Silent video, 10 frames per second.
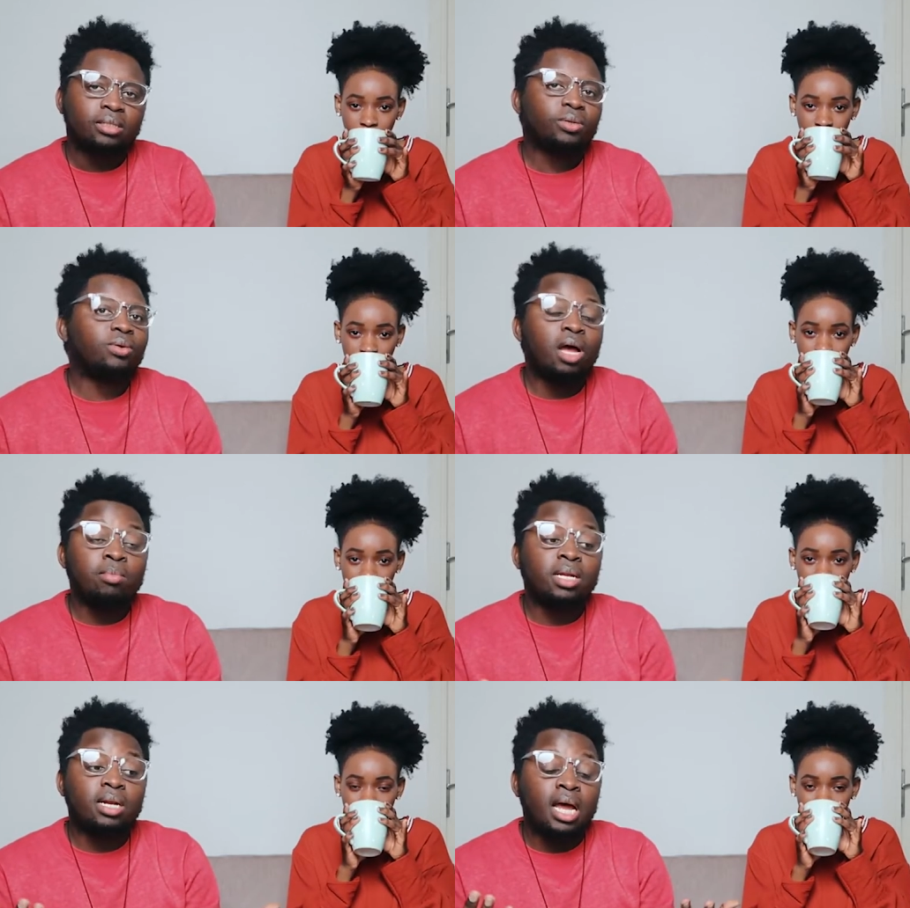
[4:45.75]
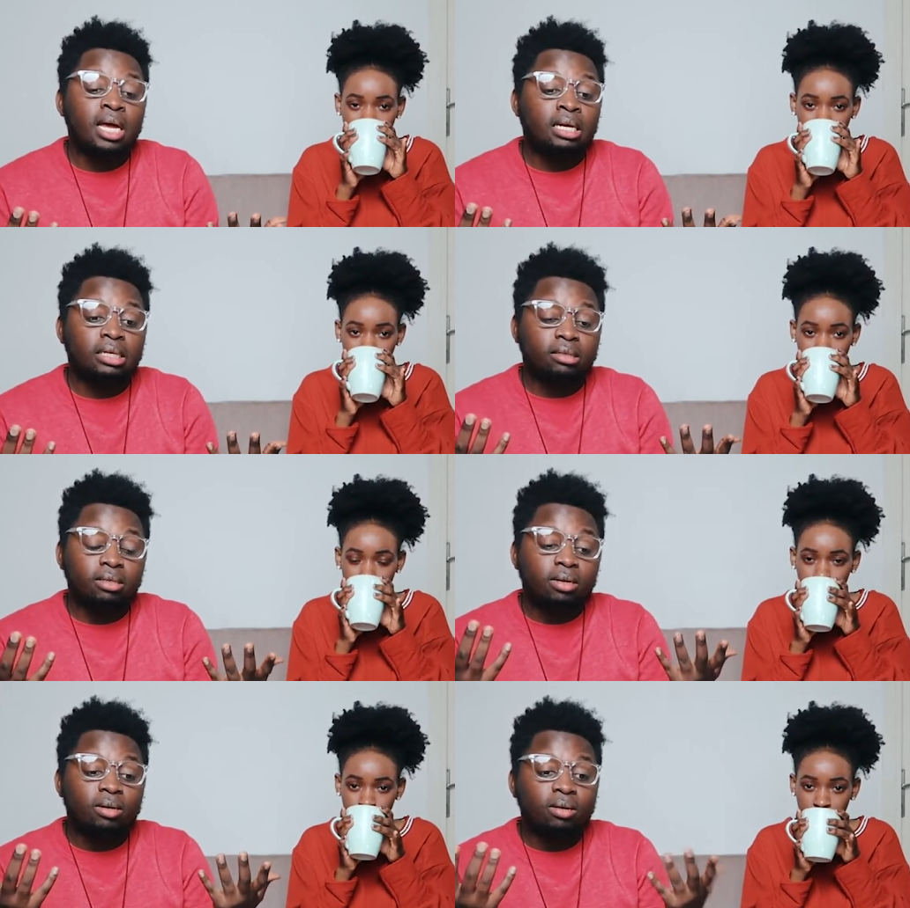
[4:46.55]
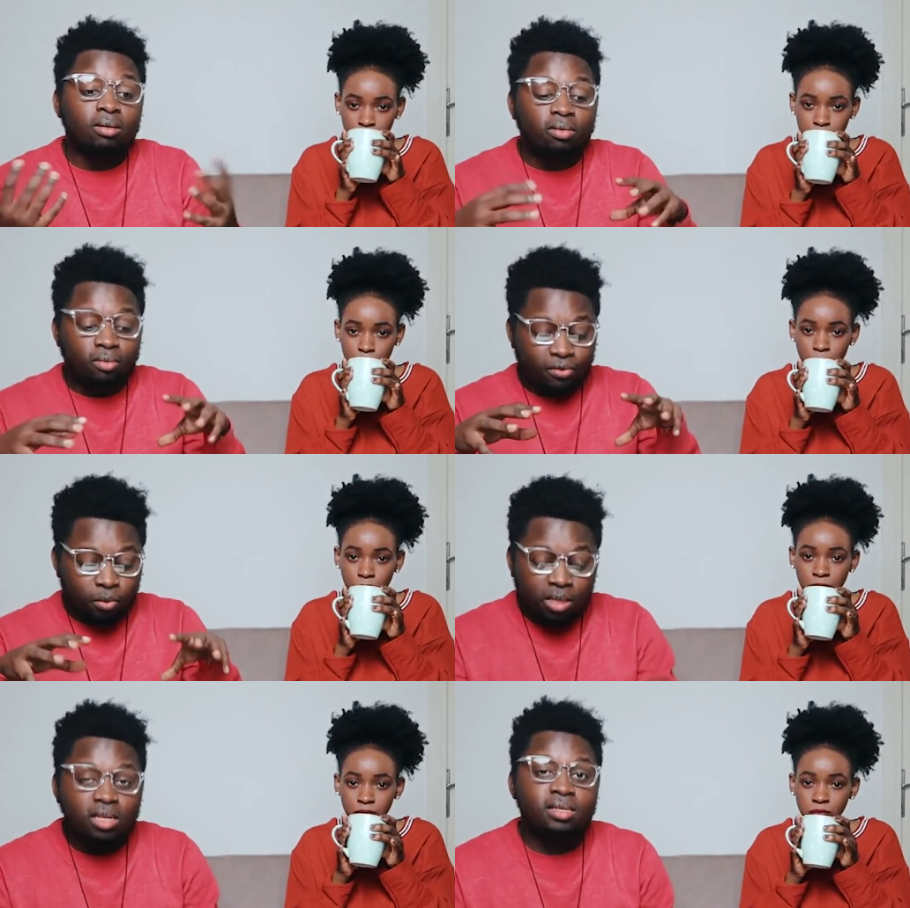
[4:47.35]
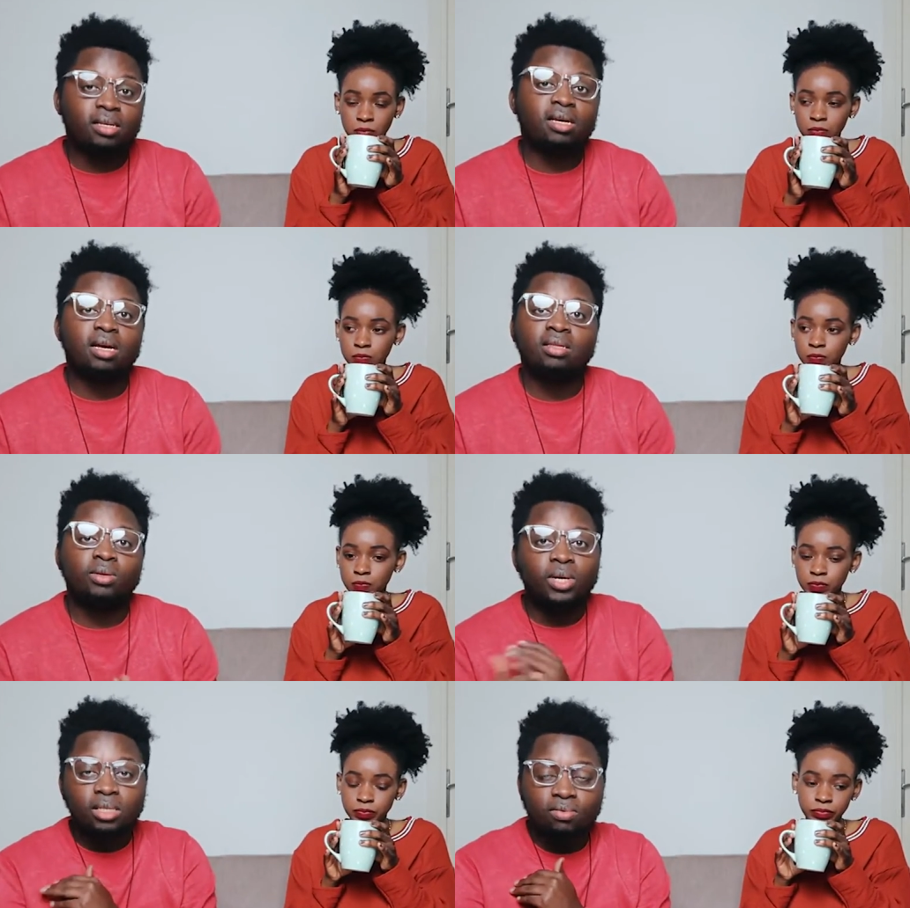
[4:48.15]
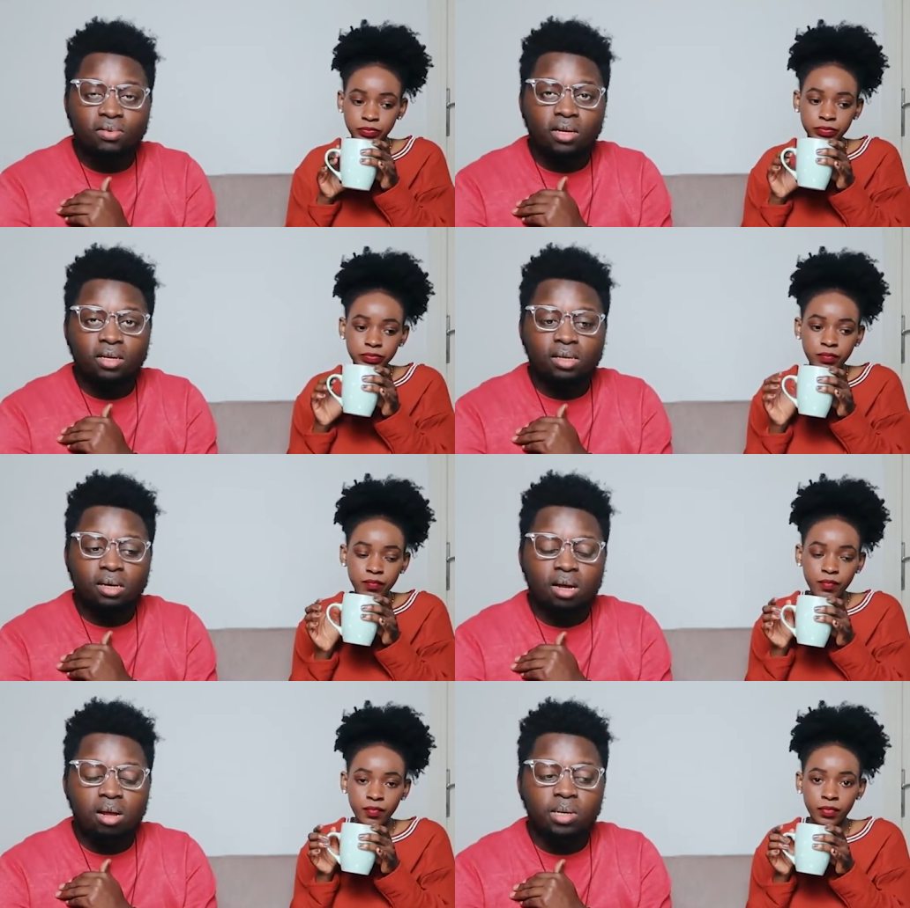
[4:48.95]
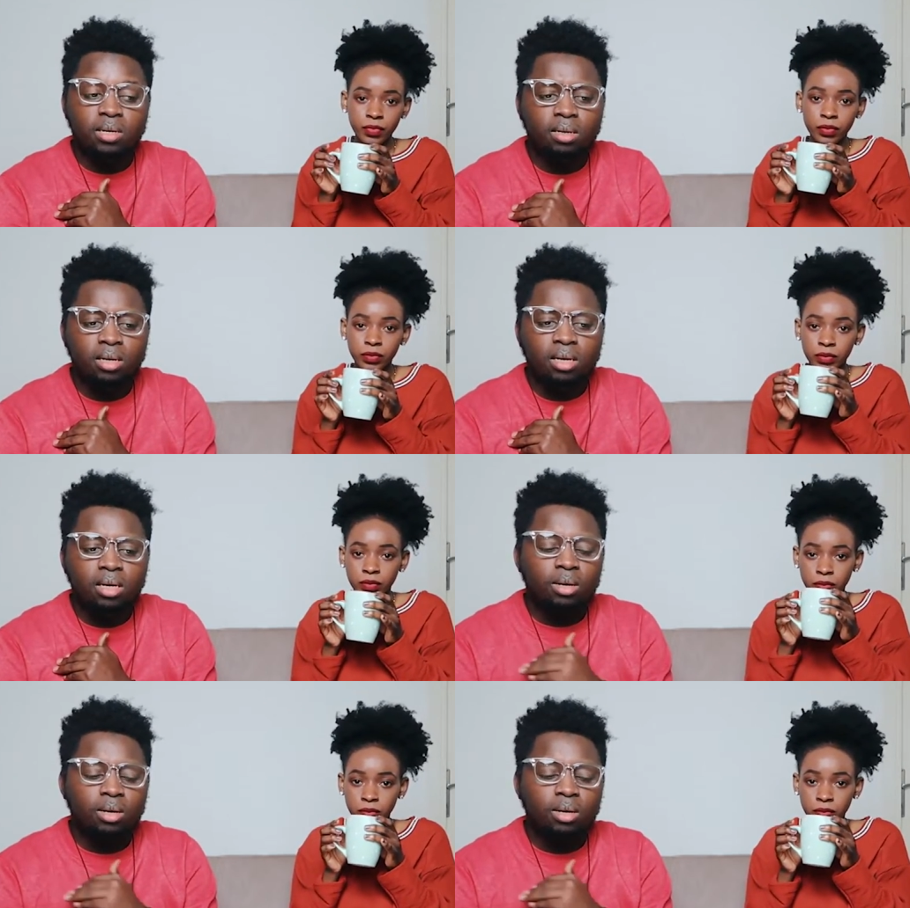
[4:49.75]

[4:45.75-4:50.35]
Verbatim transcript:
Speaker 1: So, I mean, like, for this year and the rest of the years that are coming,